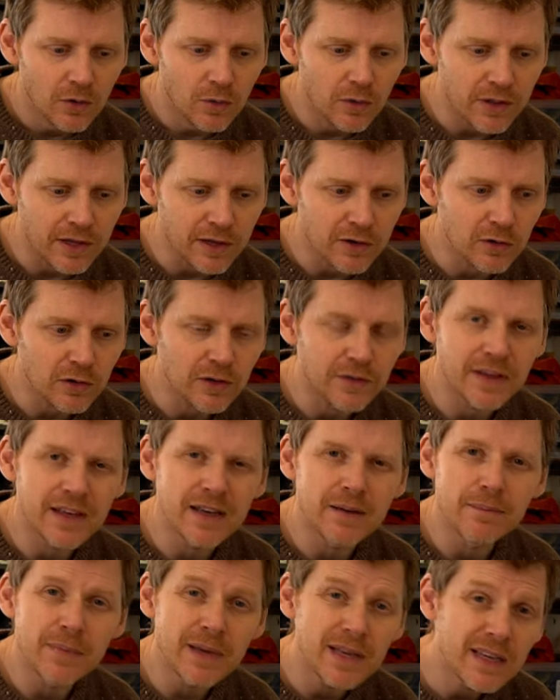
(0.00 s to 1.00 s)
what do they call it,
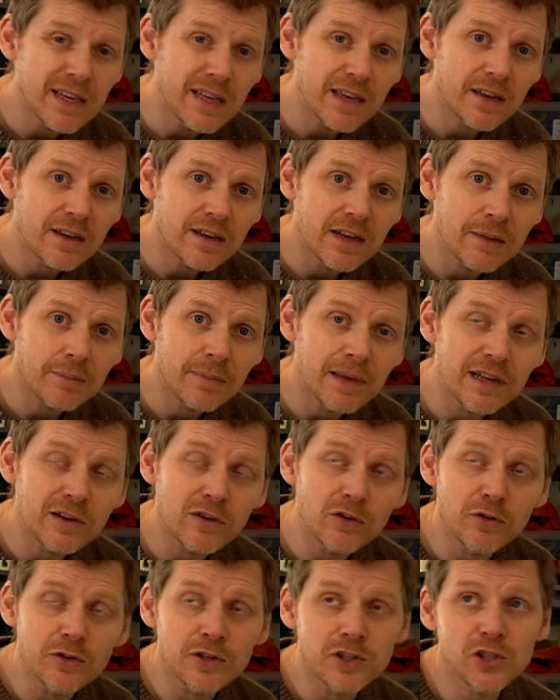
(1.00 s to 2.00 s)
the Amiga
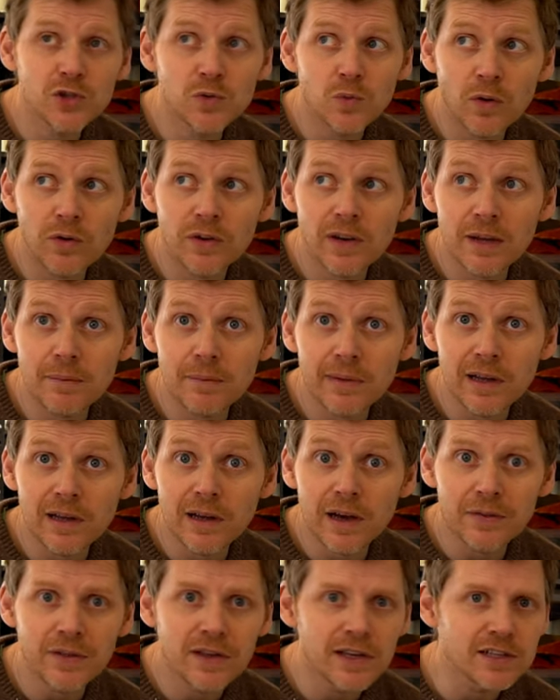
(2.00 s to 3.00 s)
Nebula or the Swan
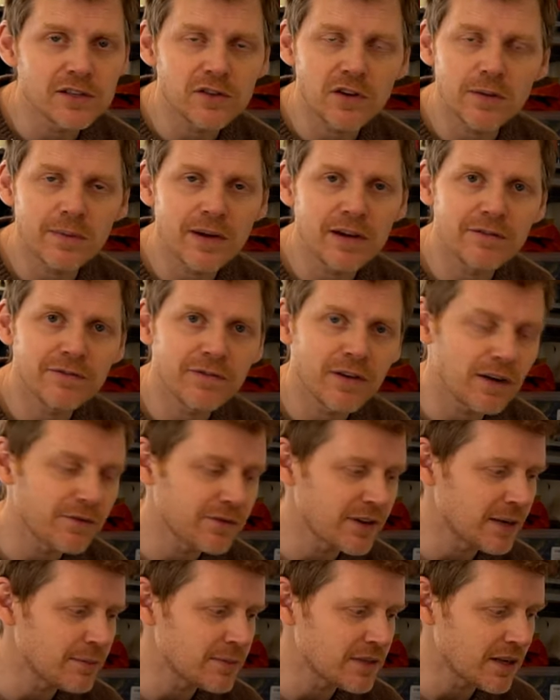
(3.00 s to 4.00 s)
Nebula, I think it's got about
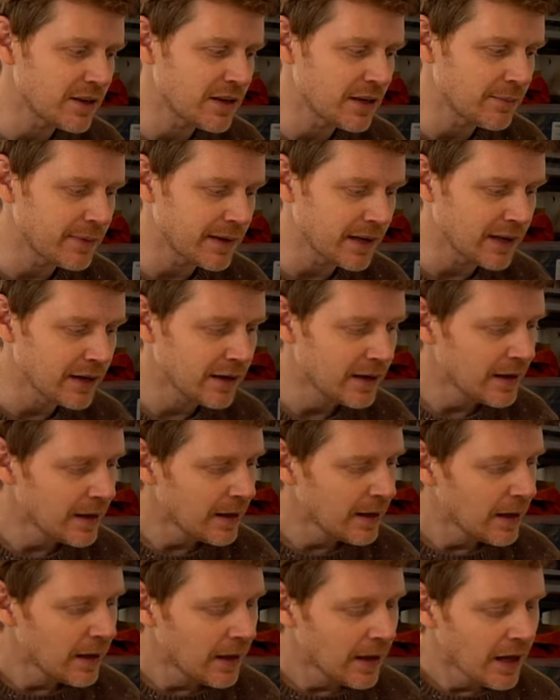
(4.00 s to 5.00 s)
five names, that nebula.
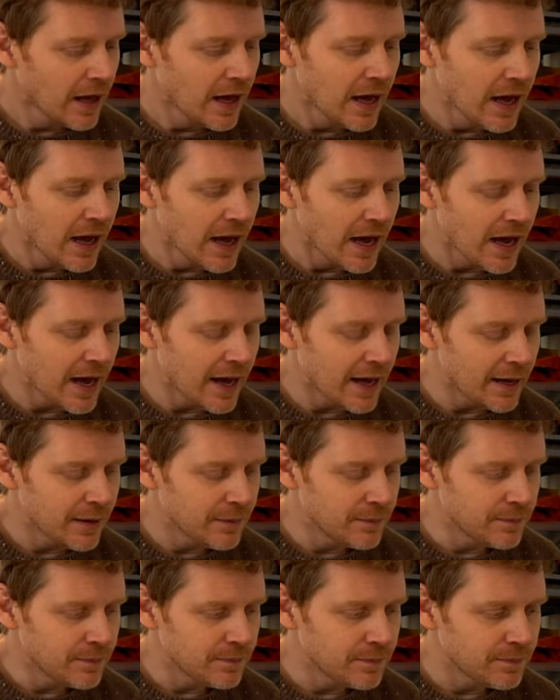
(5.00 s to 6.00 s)

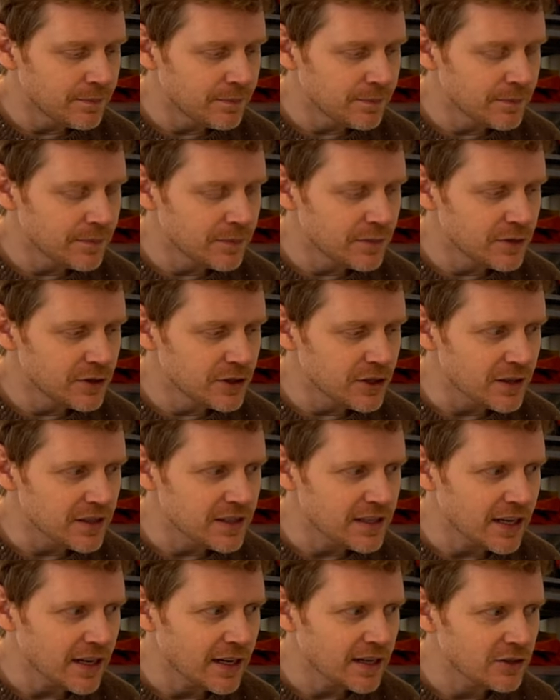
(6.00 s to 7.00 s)
So
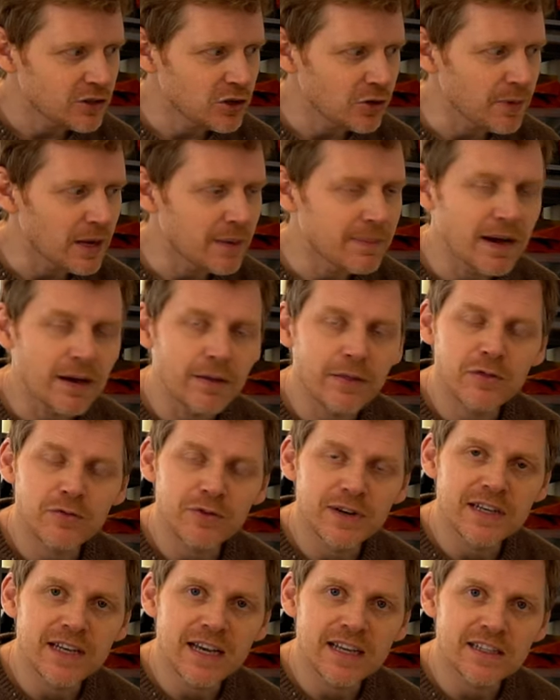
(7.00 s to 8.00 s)
this took me about
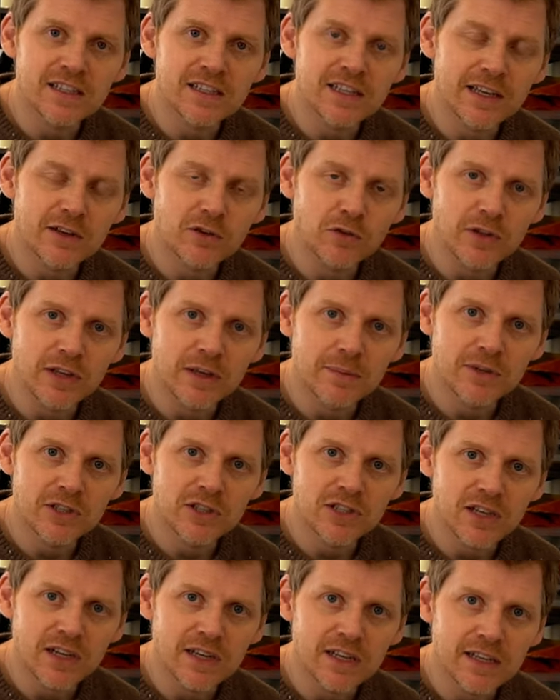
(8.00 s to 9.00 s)
3 days to get all the
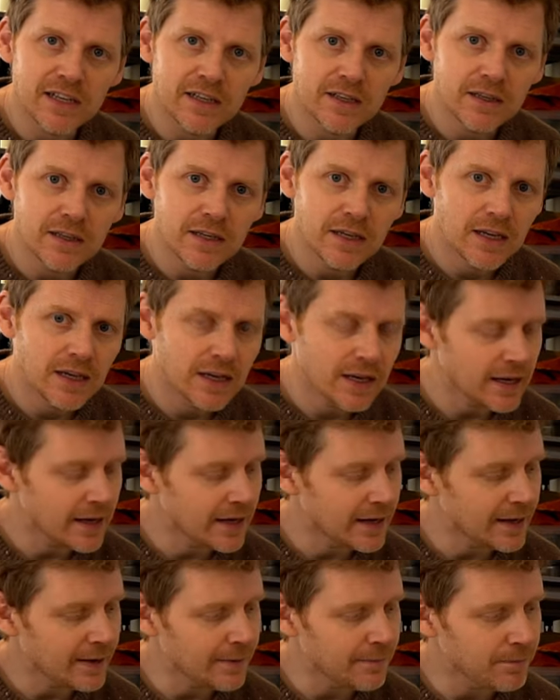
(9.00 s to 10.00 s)
images I needed.
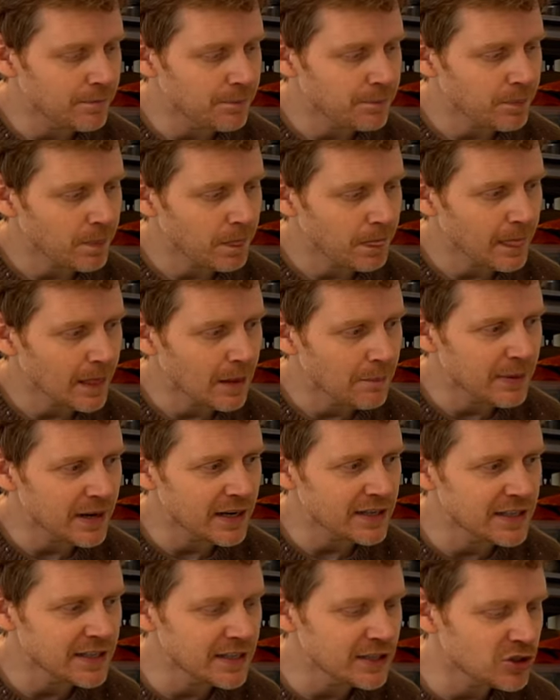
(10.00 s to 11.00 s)
But
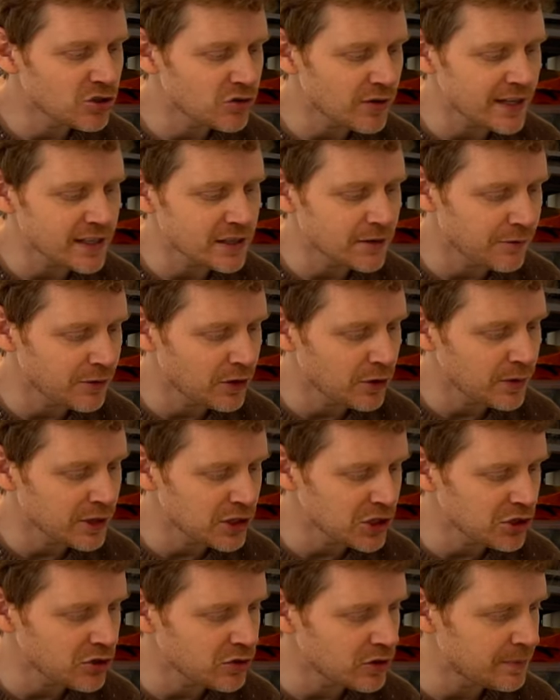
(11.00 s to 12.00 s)
I did address a few
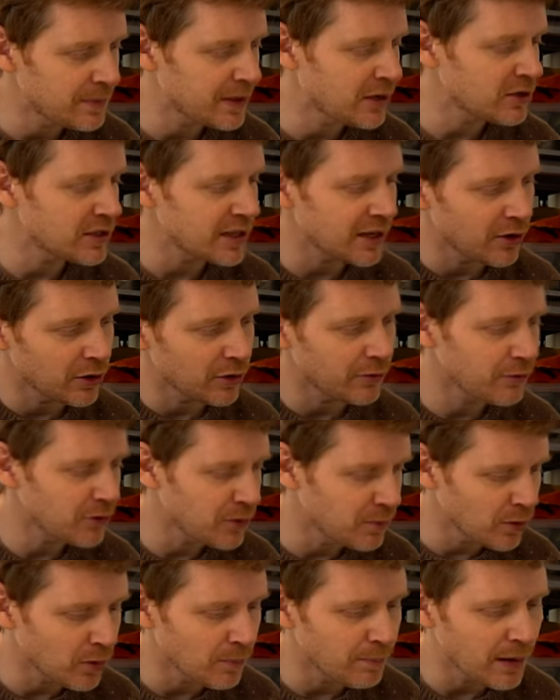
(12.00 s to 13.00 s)
issues because I got a
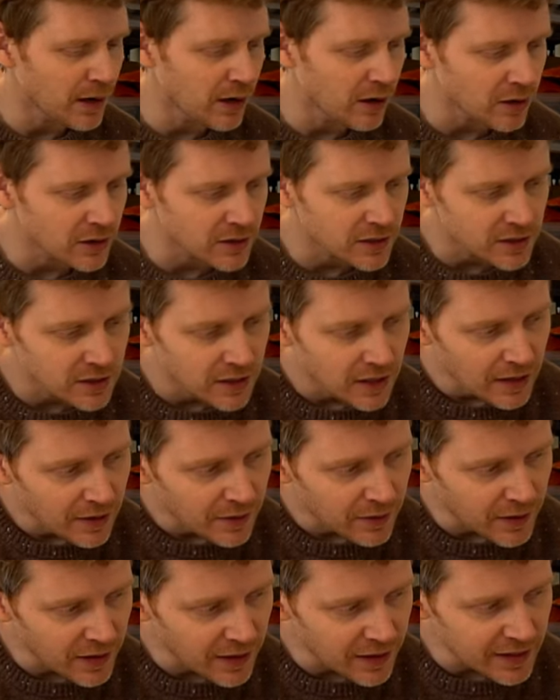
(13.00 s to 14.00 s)
few more parts
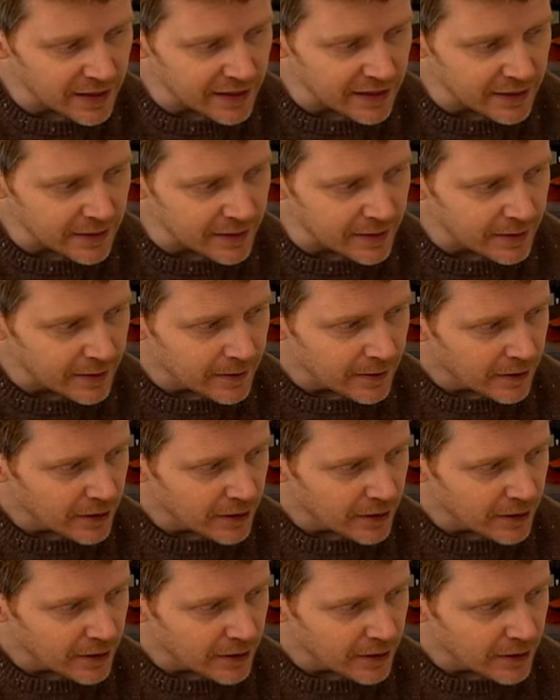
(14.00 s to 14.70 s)
that I needed.